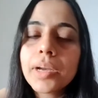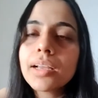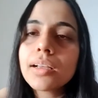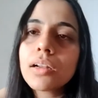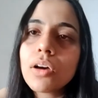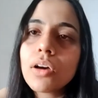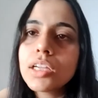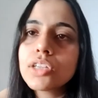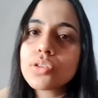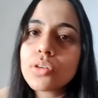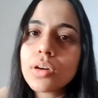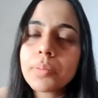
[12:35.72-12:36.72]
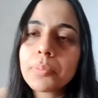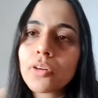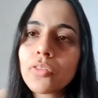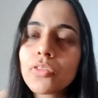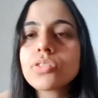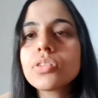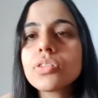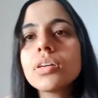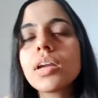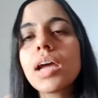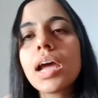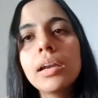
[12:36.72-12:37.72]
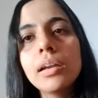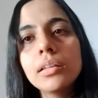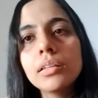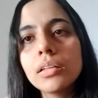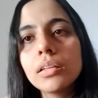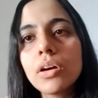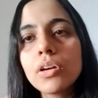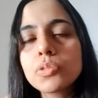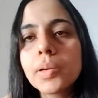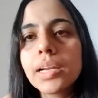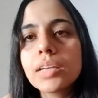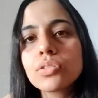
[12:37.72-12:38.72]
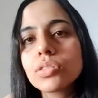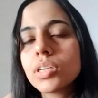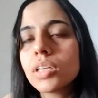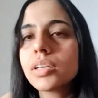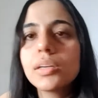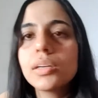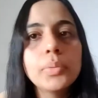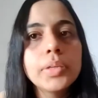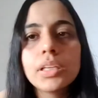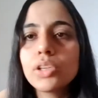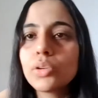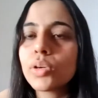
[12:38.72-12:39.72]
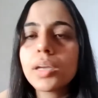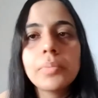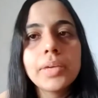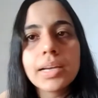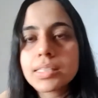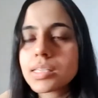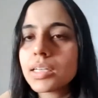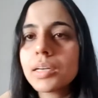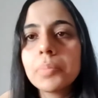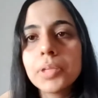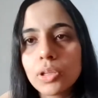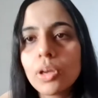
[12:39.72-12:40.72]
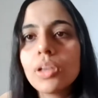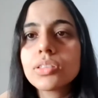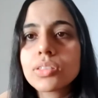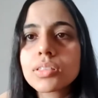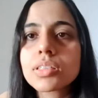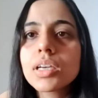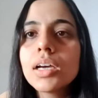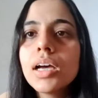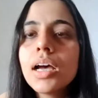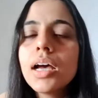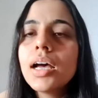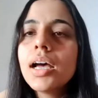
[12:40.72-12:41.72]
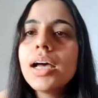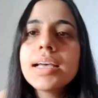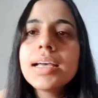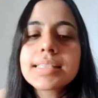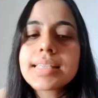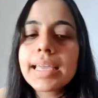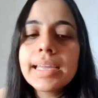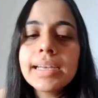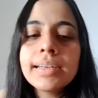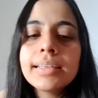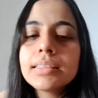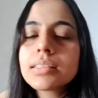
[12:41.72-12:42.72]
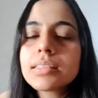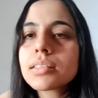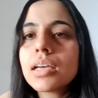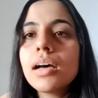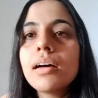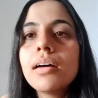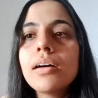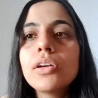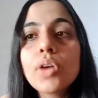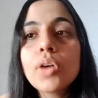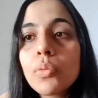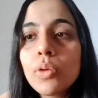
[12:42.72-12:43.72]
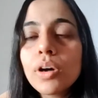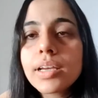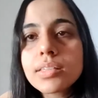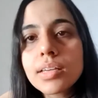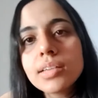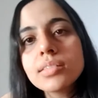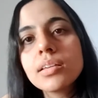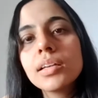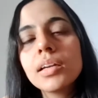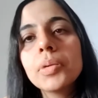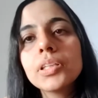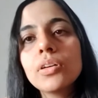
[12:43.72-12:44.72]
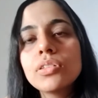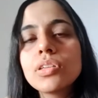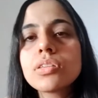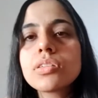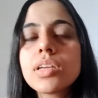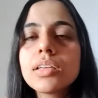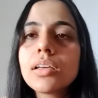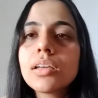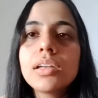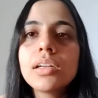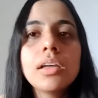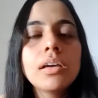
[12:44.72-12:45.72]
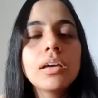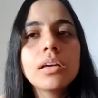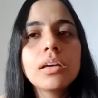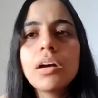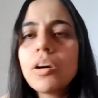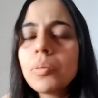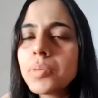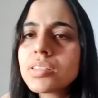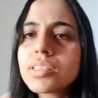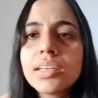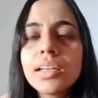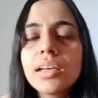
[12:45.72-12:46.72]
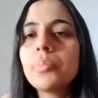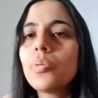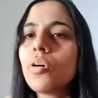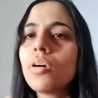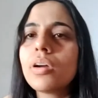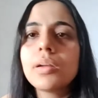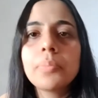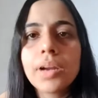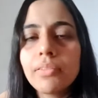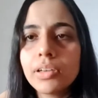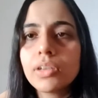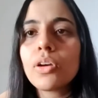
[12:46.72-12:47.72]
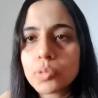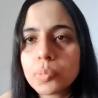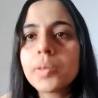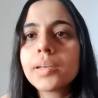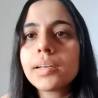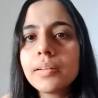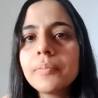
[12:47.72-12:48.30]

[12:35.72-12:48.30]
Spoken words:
medical college, you are a professor, and in the hospital associated with it, you can be a consultant pathologist. Second is you can work as a consultant pathologist either in a government setup or a private hospital.